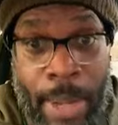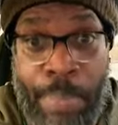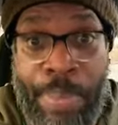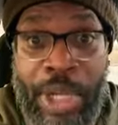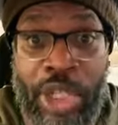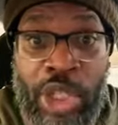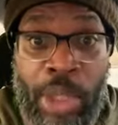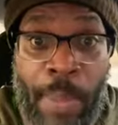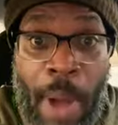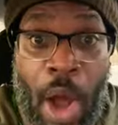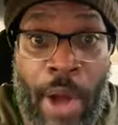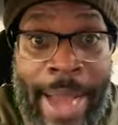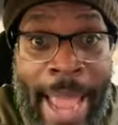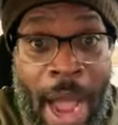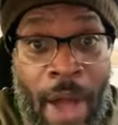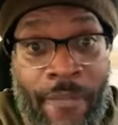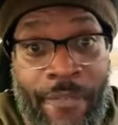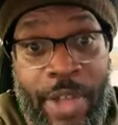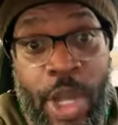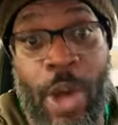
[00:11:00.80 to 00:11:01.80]
he can push the ball
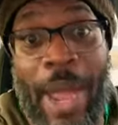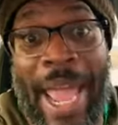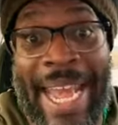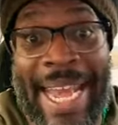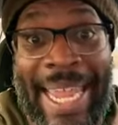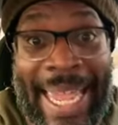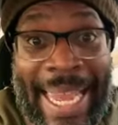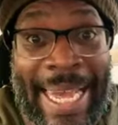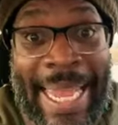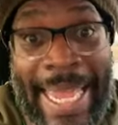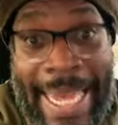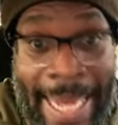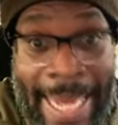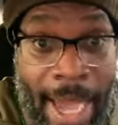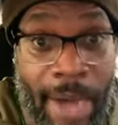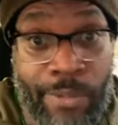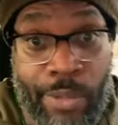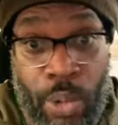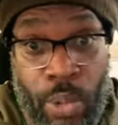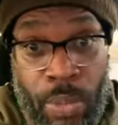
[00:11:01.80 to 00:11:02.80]
downfield at an elite
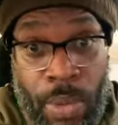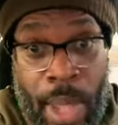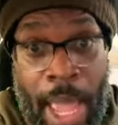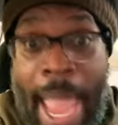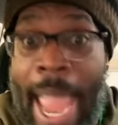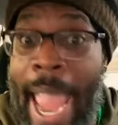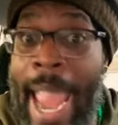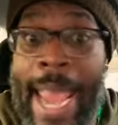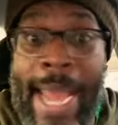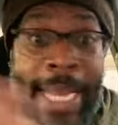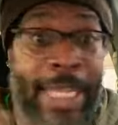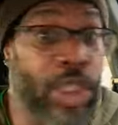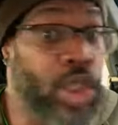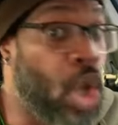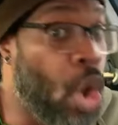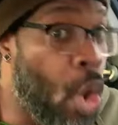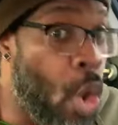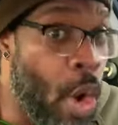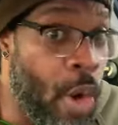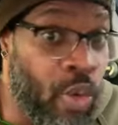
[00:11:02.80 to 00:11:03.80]
level. And he's
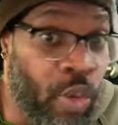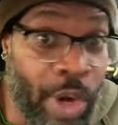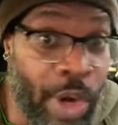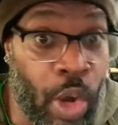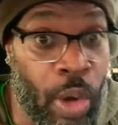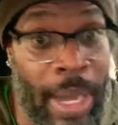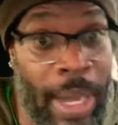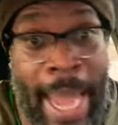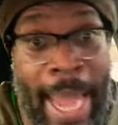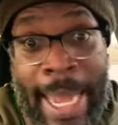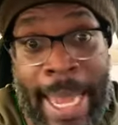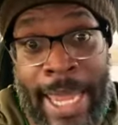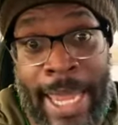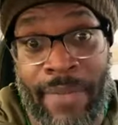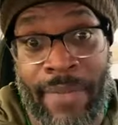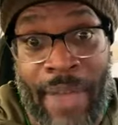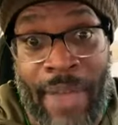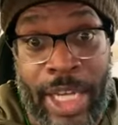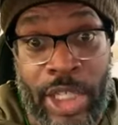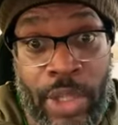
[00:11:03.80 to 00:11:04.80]
going real late in
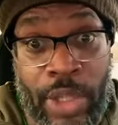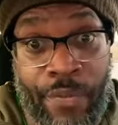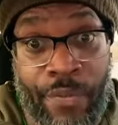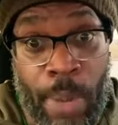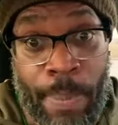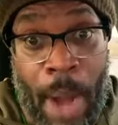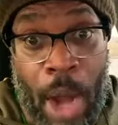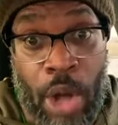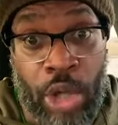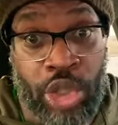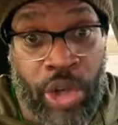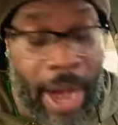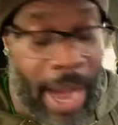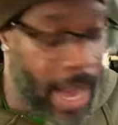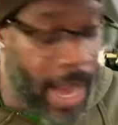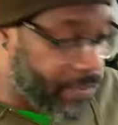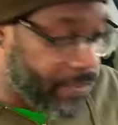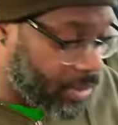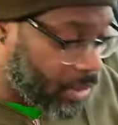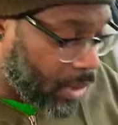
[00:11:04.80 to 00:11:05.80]
your fantasy football
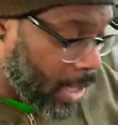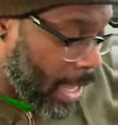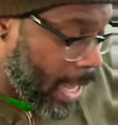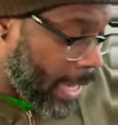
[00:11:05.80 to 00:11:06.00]
drafts.